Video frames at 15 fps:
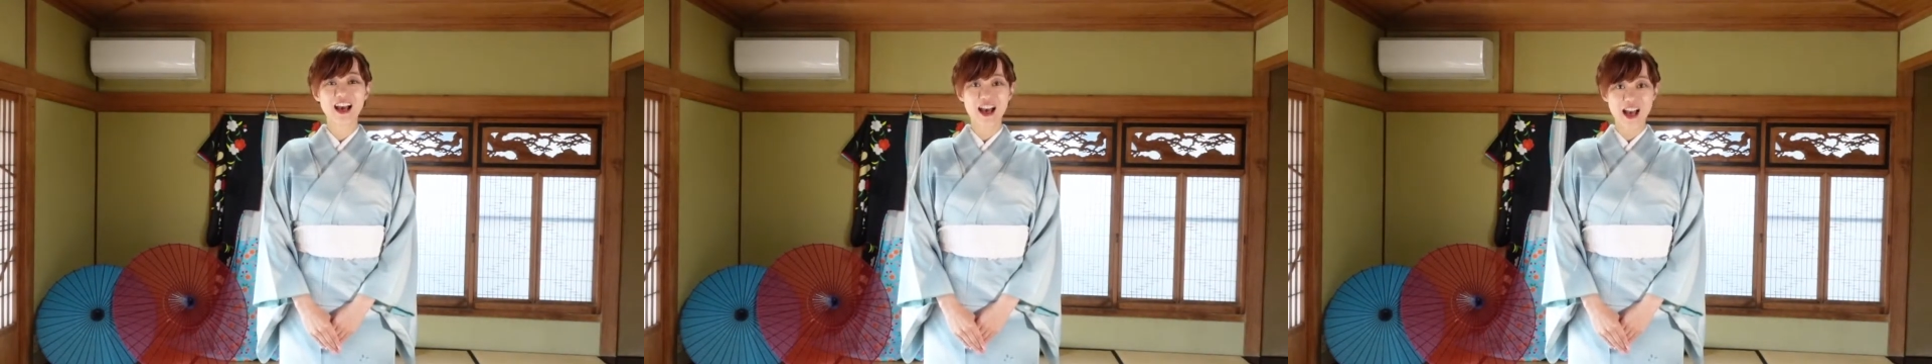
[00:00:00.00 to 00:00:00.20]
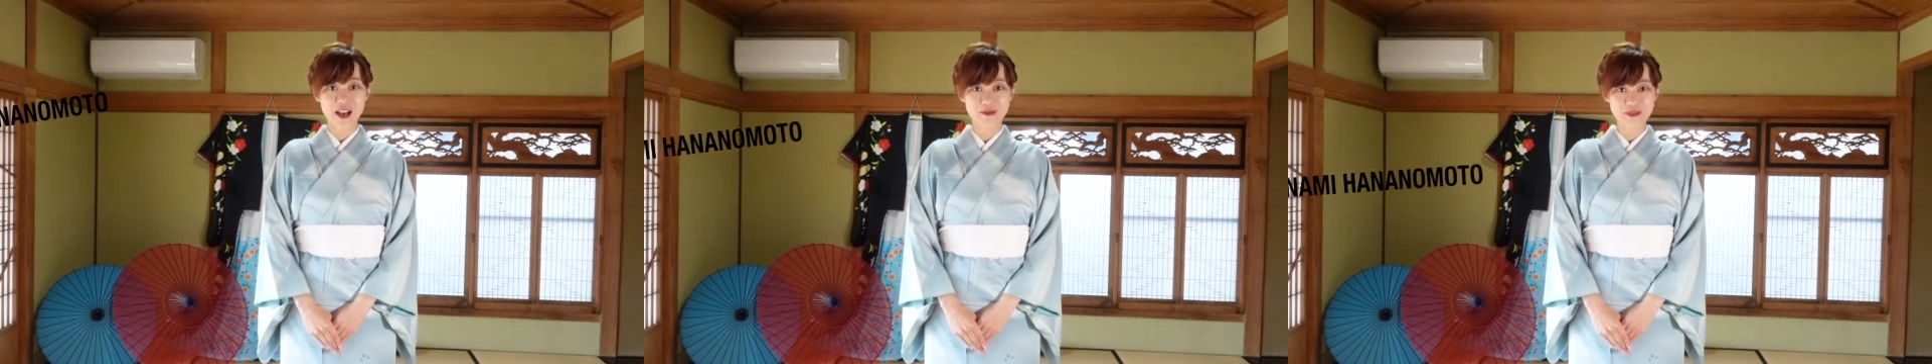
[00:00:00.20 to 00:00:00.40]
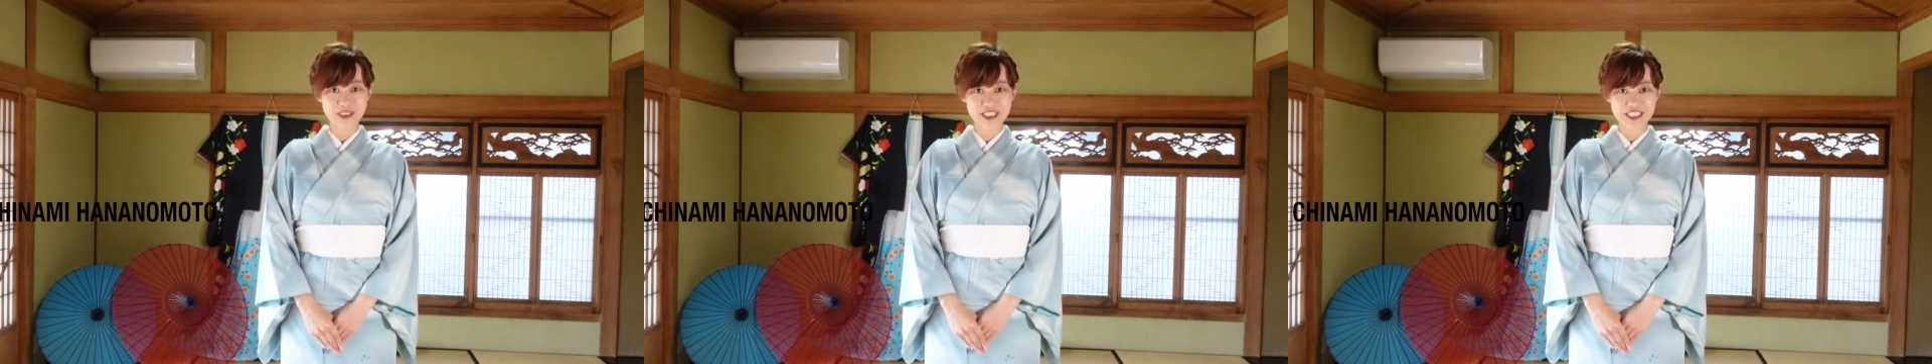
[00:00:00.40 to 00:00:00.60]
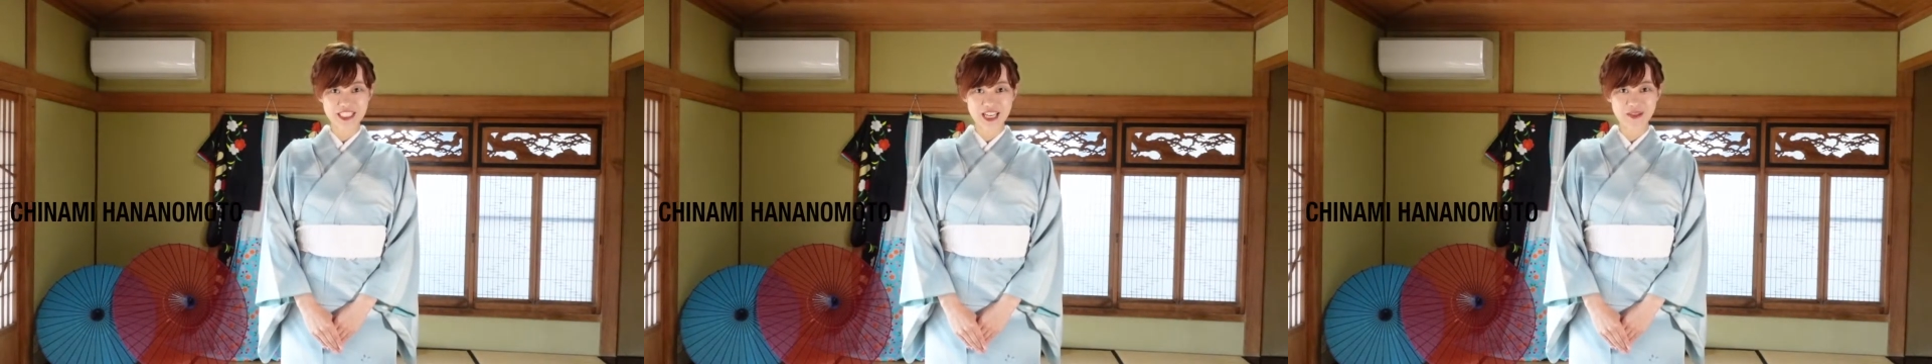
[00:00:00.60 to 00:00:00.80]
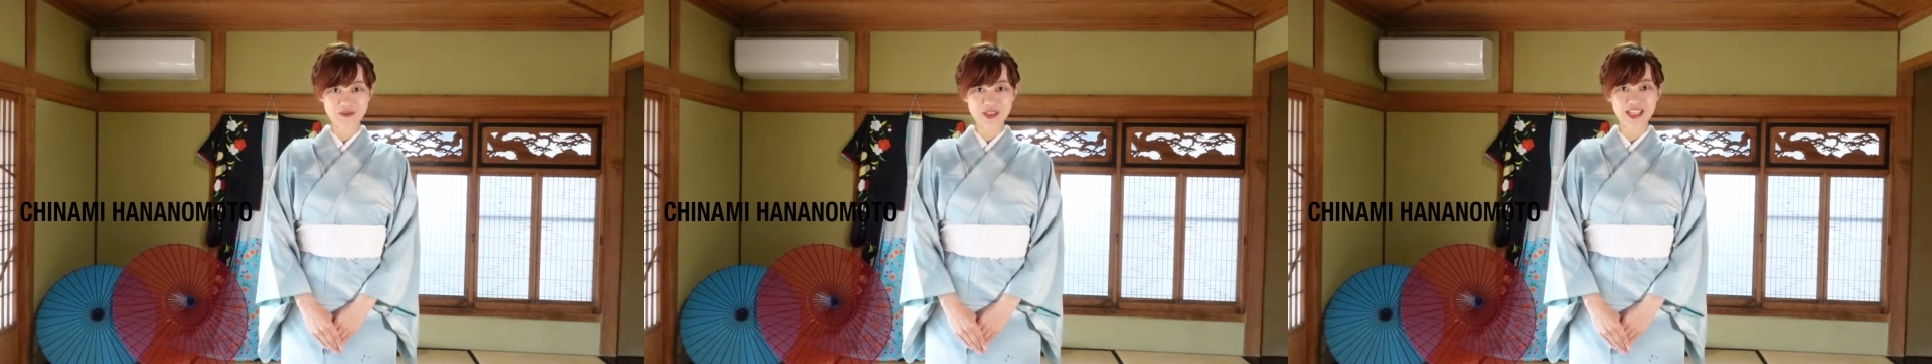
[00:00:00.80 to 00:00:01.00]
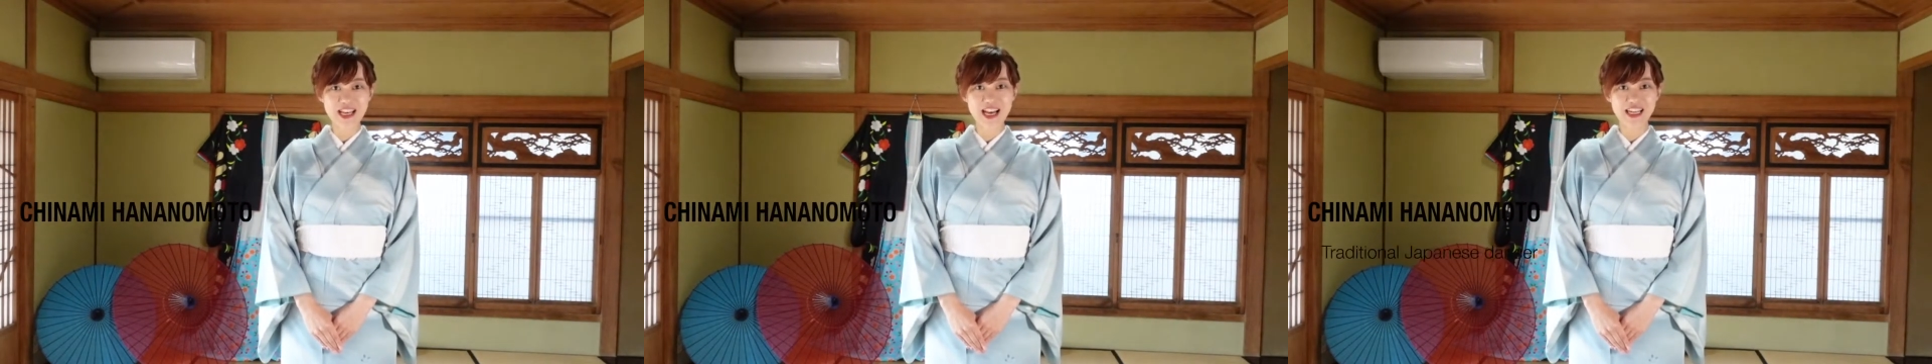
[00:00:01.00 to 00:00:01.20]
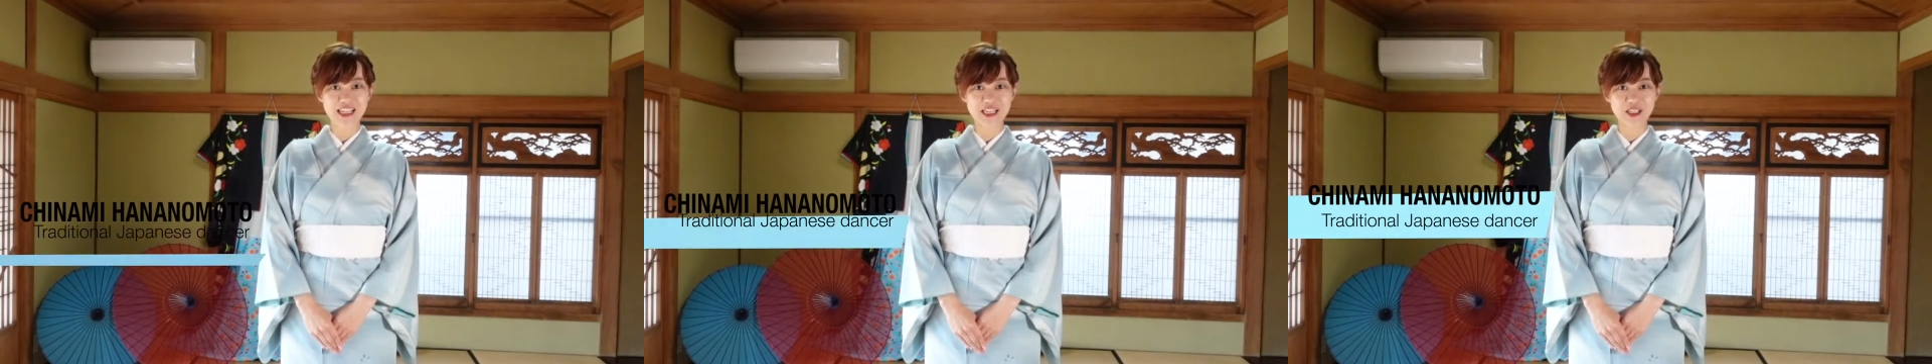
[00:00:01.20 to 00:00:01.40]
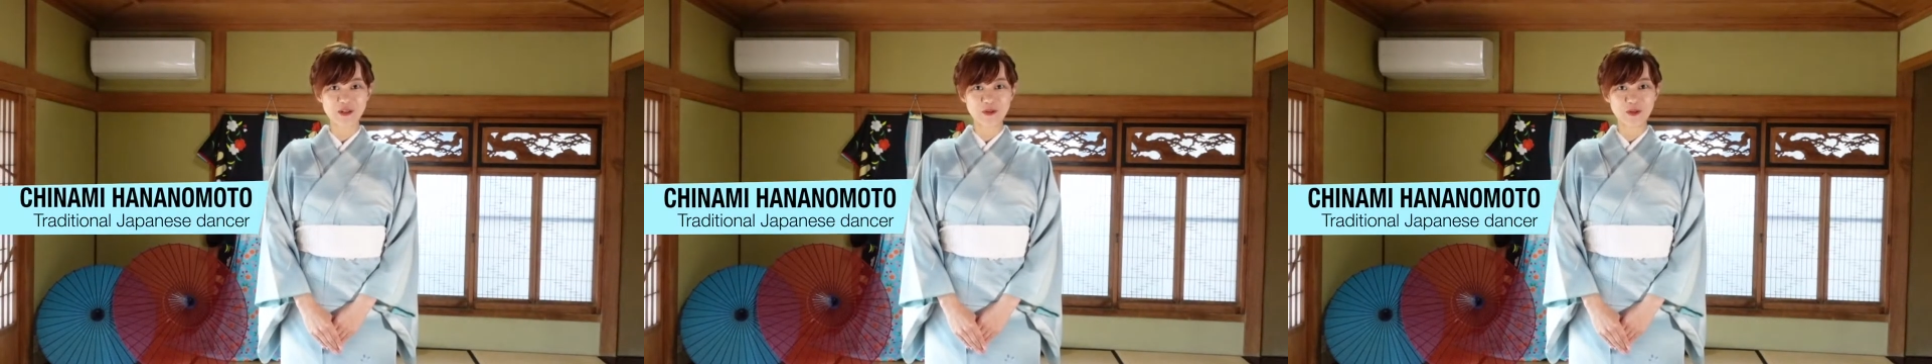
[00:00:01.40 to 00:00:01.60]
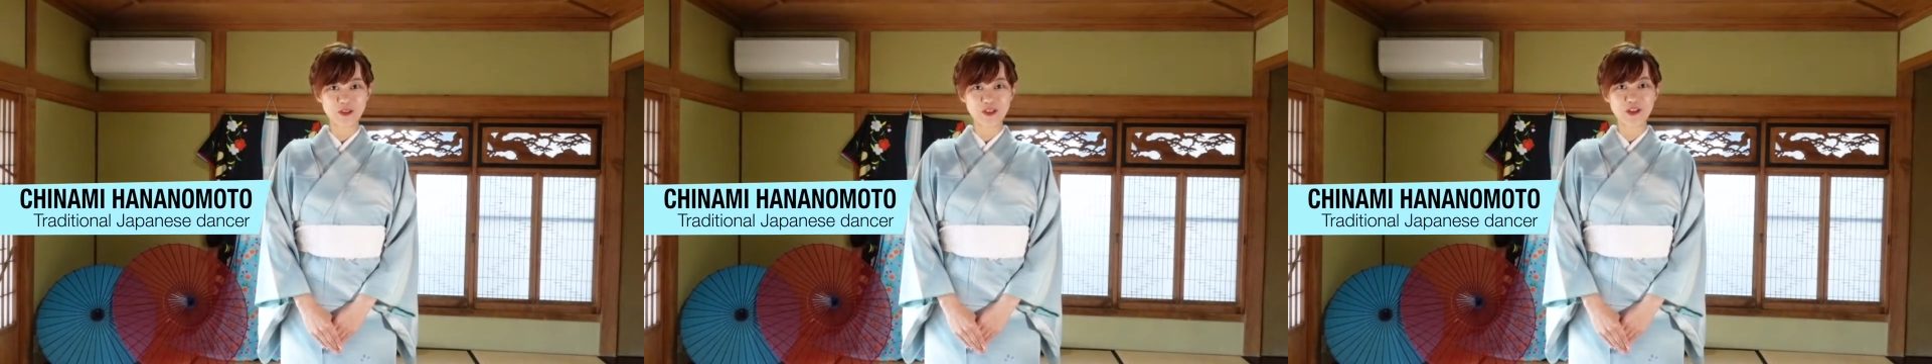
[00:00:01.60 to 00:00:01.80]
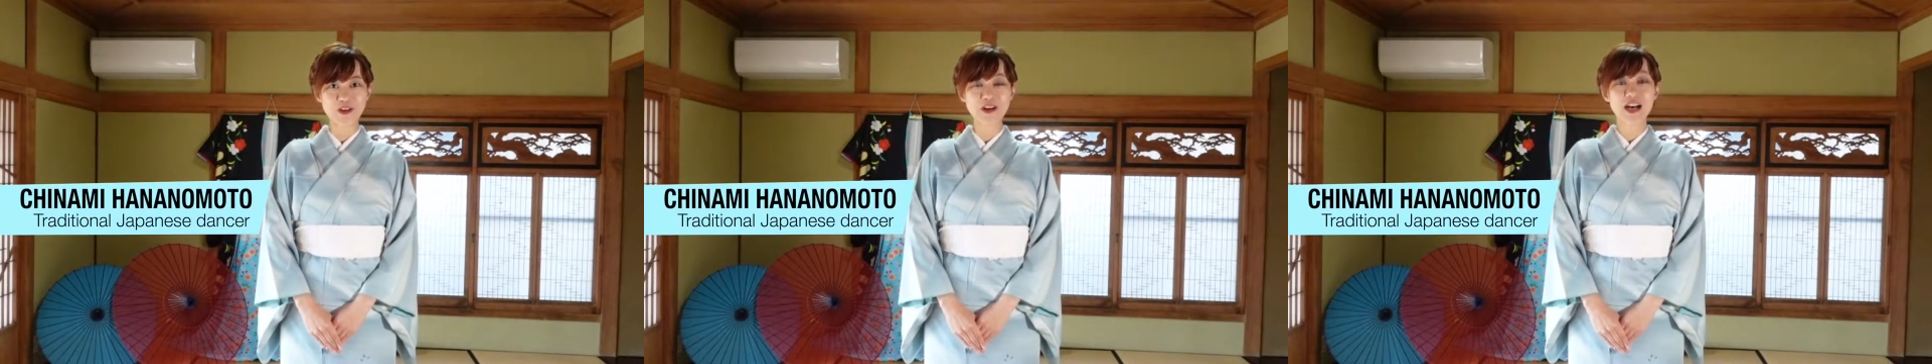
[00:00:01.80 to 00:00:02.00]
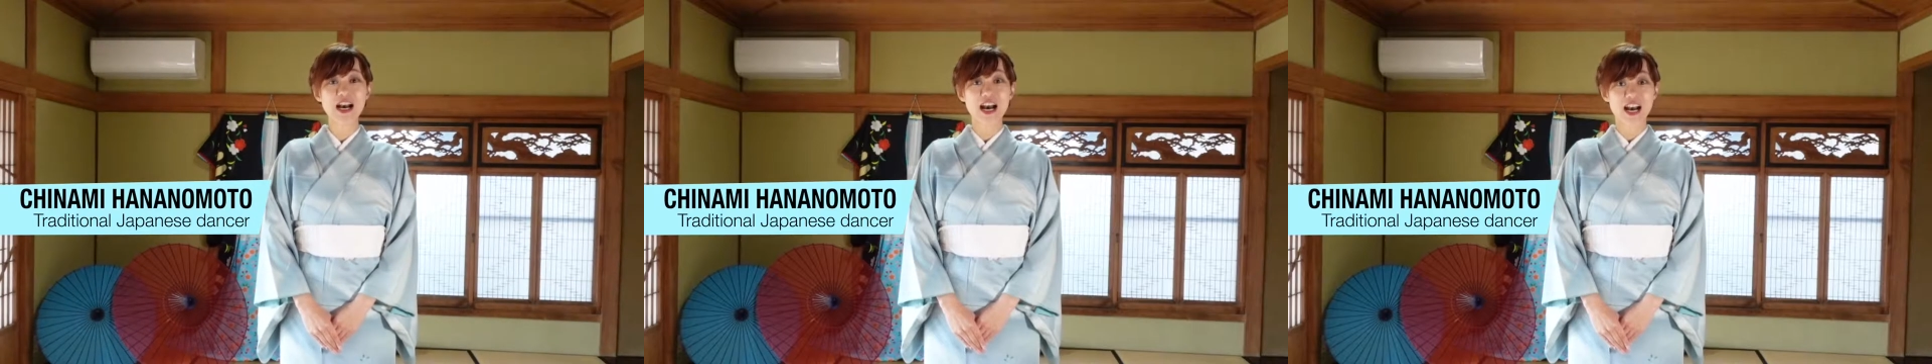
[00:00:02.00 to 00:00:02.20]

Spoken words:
I'm Chinami, HANANOMOTO.